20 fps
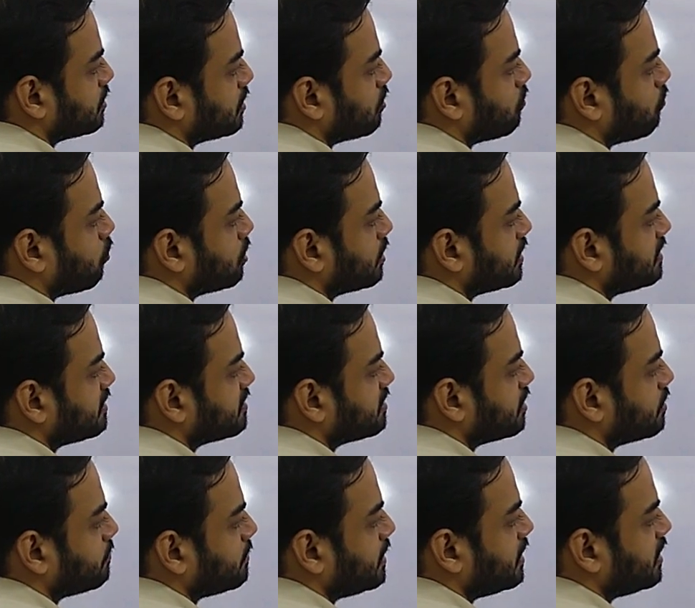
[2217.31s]
Now what is
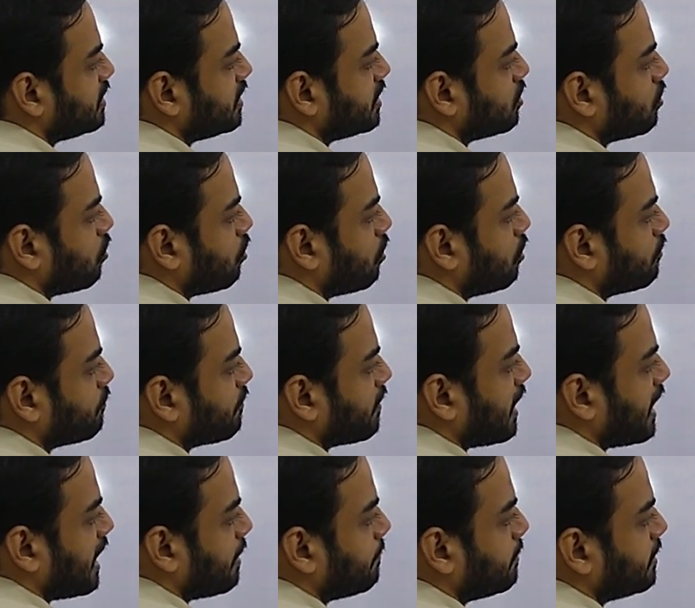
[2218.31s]
the meaning
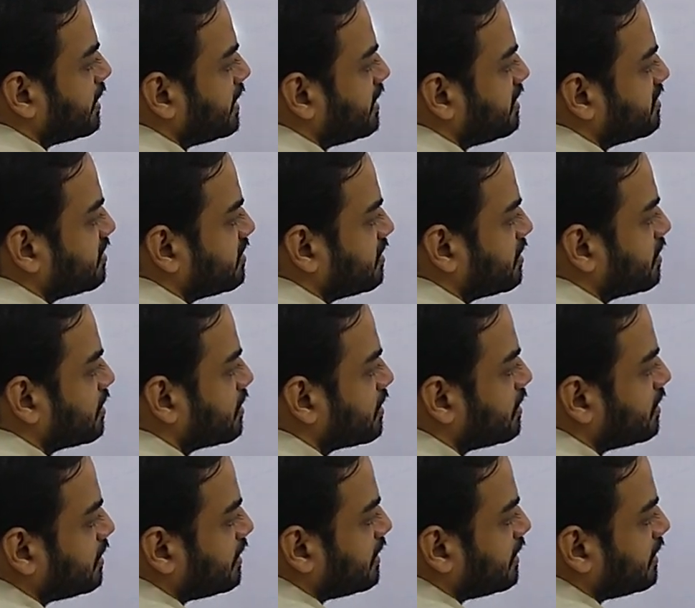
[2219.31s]
of aberration?